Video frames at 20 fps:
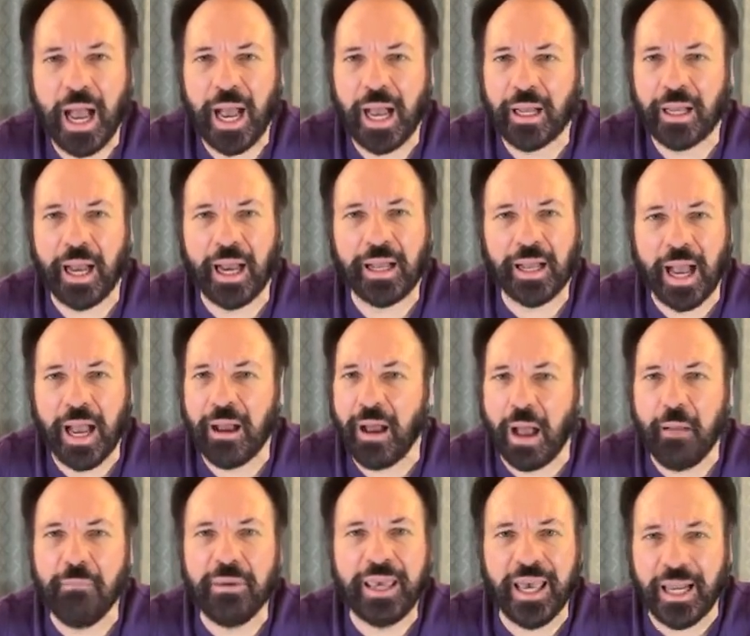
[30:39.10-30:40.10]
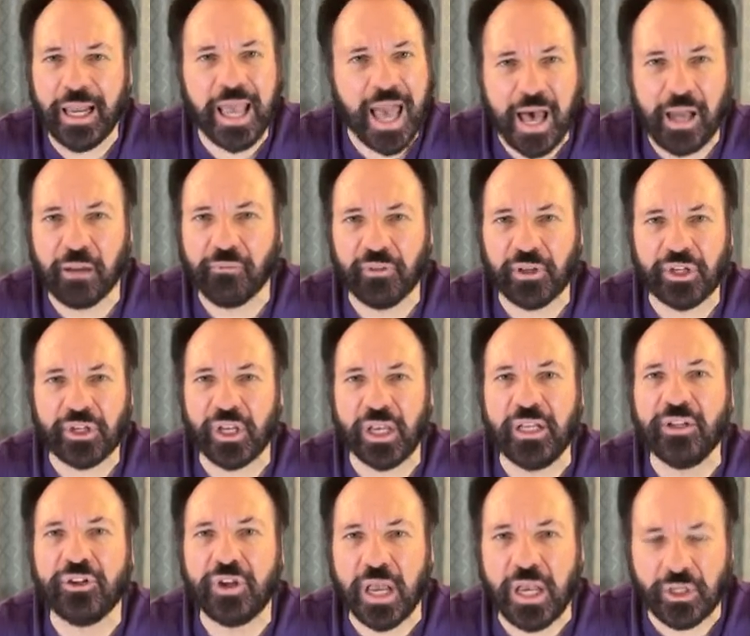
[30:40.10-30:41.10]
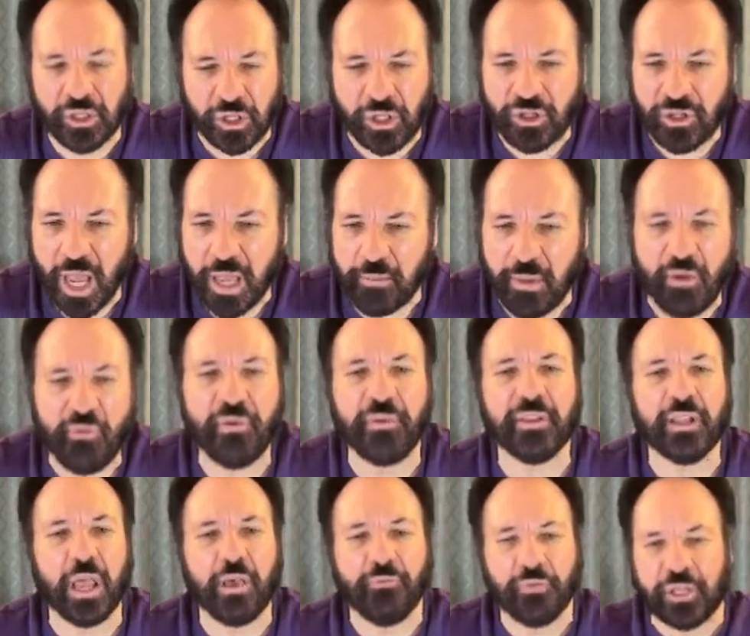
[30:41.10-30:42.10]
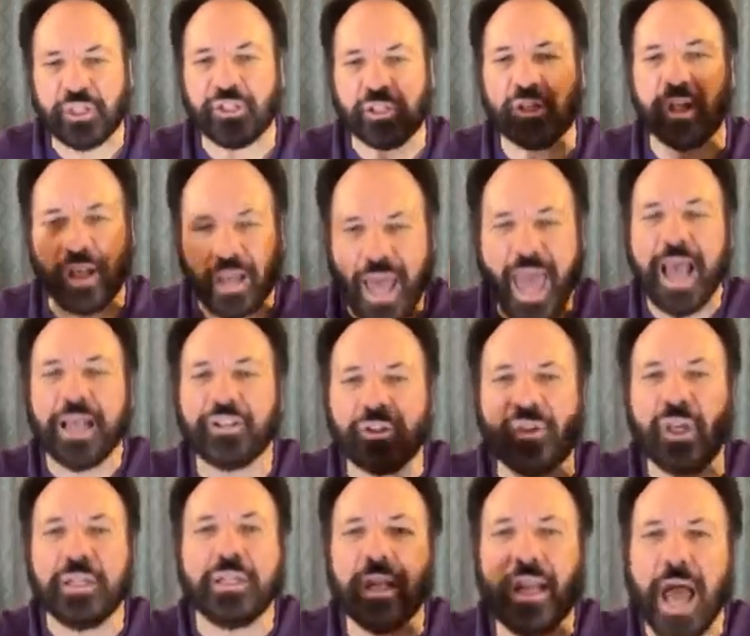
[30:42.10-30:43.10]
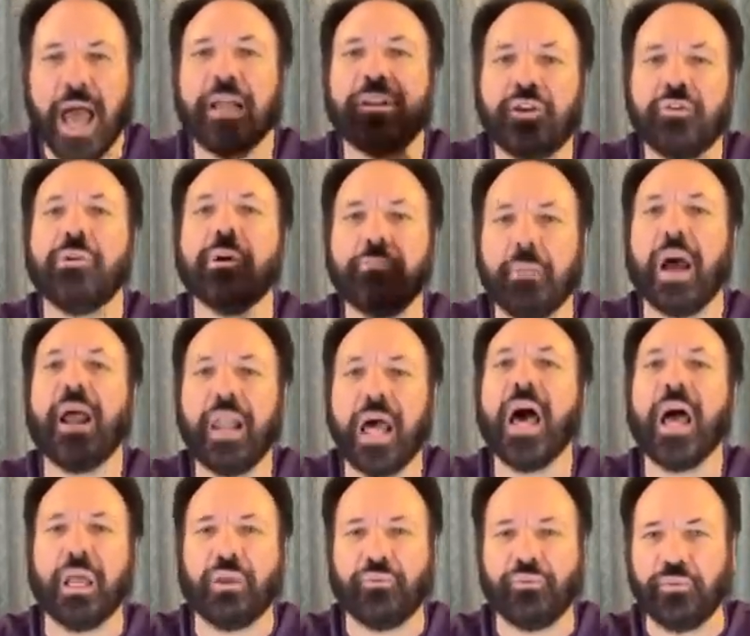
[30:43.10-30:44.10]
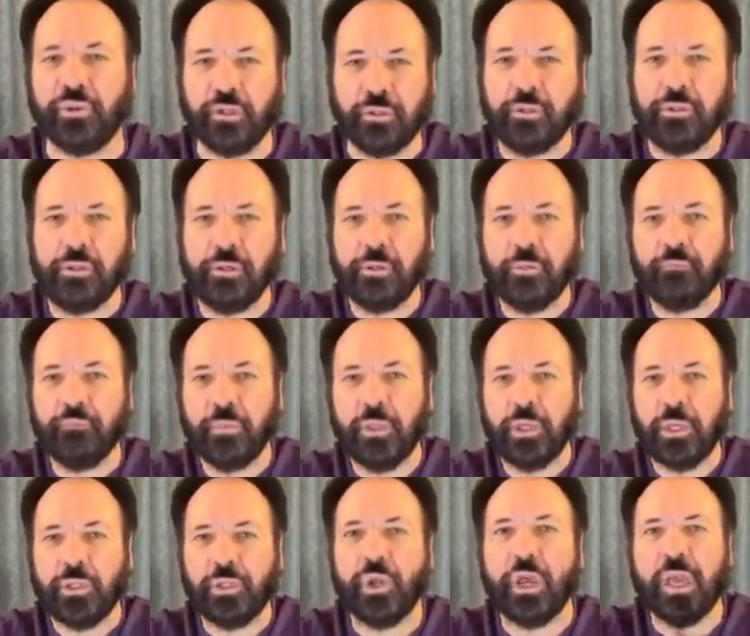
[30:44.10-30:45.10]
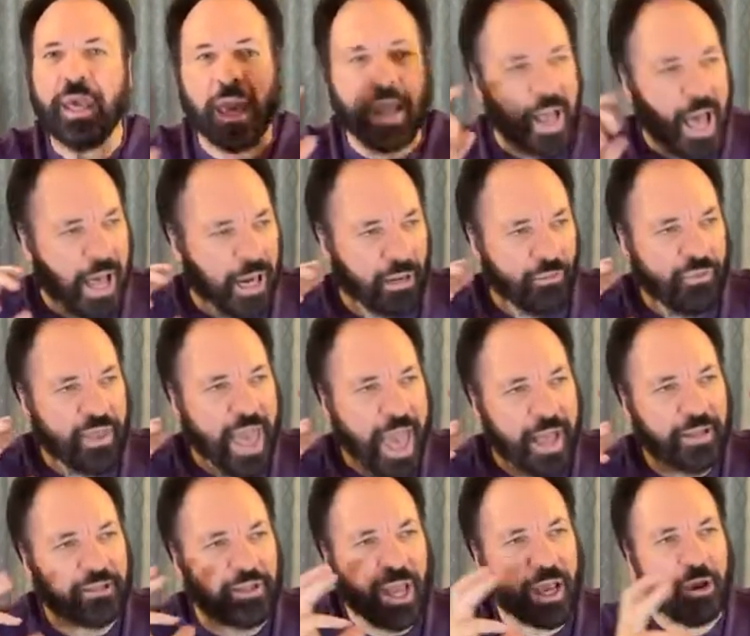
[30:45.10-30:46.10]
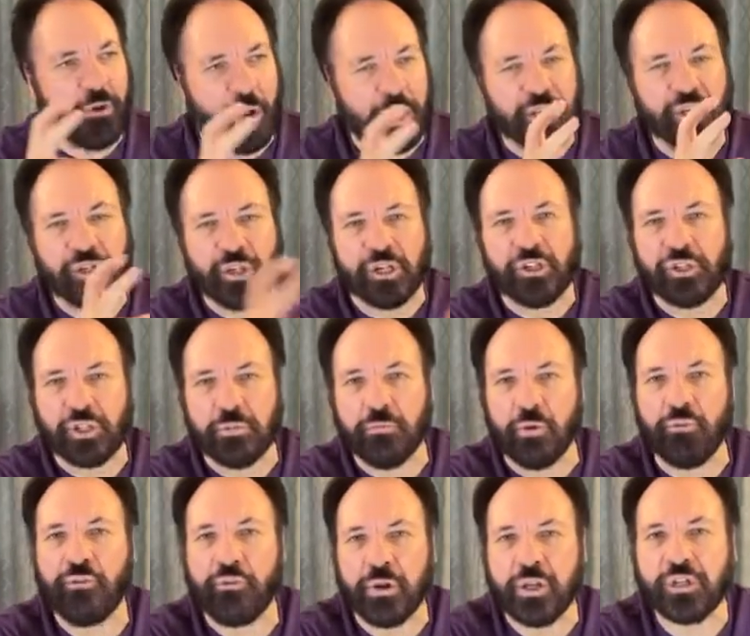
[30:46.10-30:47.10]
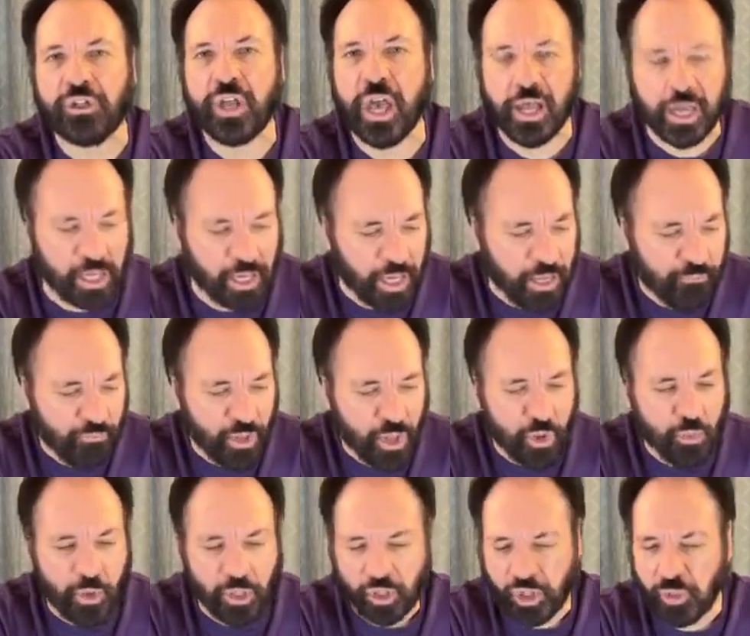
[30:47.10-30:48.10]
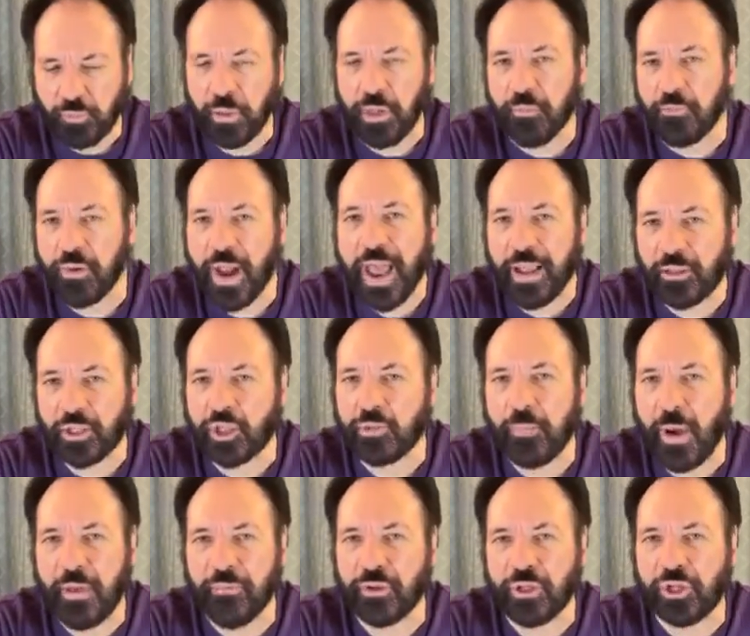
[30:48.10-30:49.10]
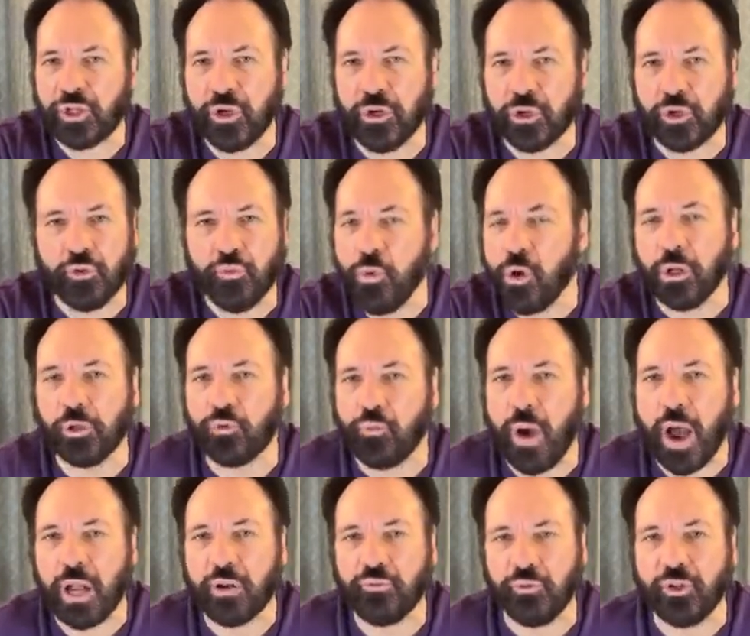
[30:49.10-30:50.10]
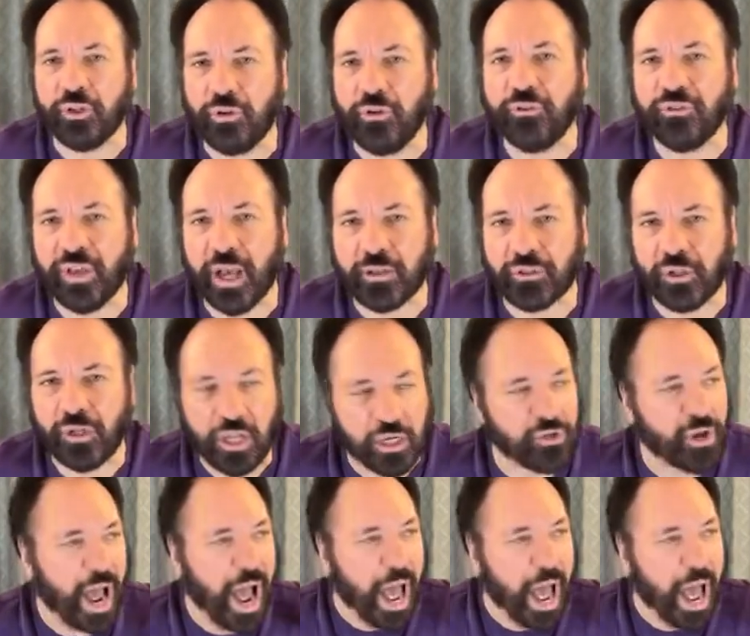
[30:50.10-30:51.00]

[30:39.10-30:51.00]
I, I, I'm getting out of this in Jesus' name, even if this is the last thing that I do in my life to get out of the antichrist system of Christianity, which has been practiced by the church worldwide for 2,000 years.